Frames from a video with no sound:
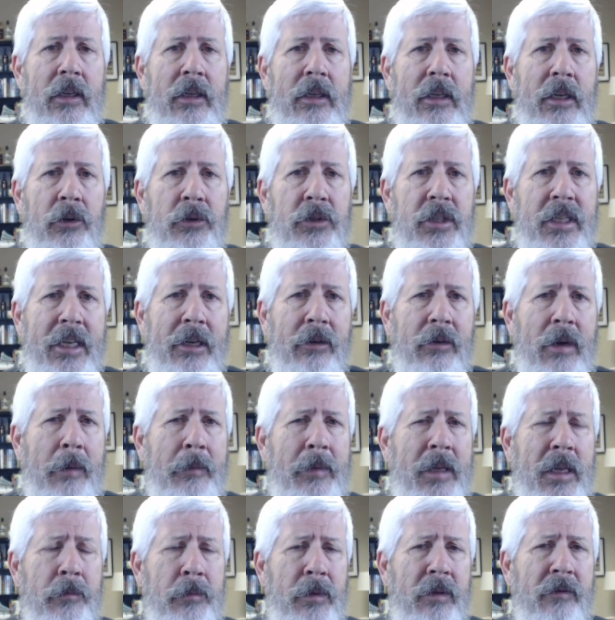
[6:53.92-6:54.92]
Now,
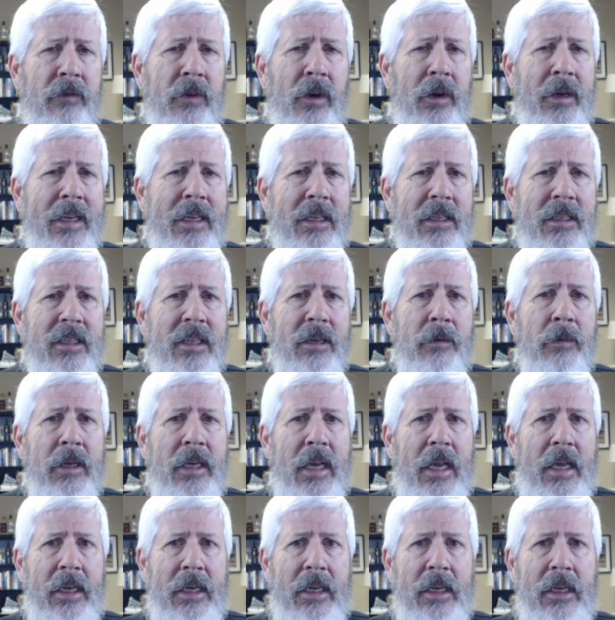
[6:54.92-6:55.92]
CRM can be very
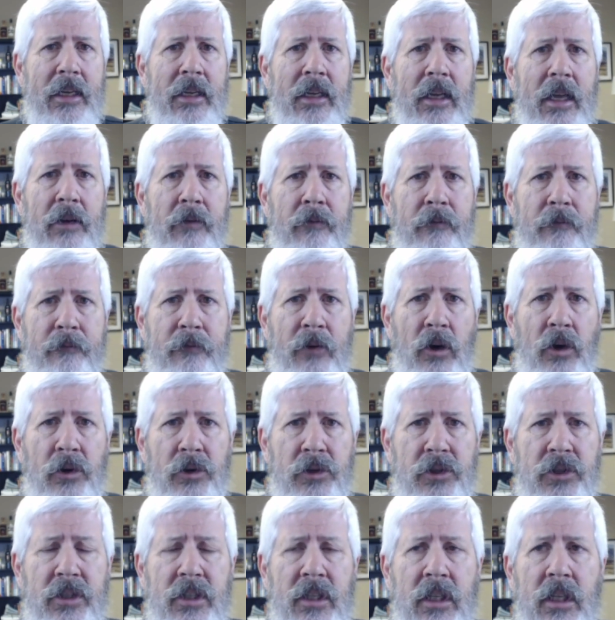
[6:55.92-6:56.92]
intimidating at
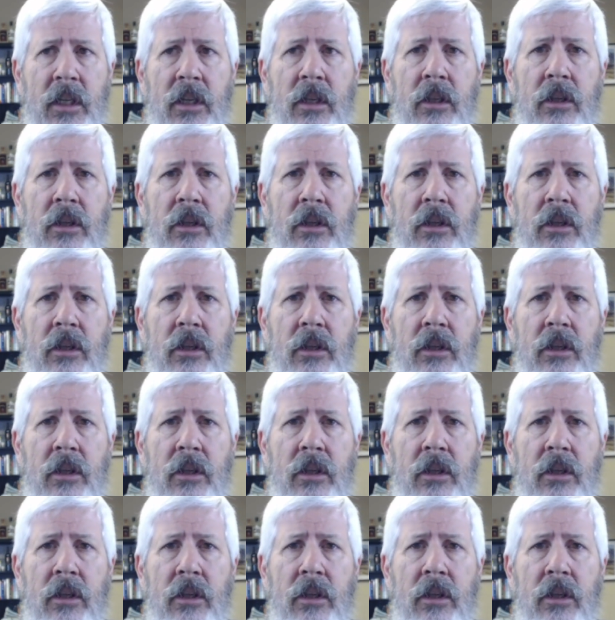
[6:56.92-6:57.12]
first.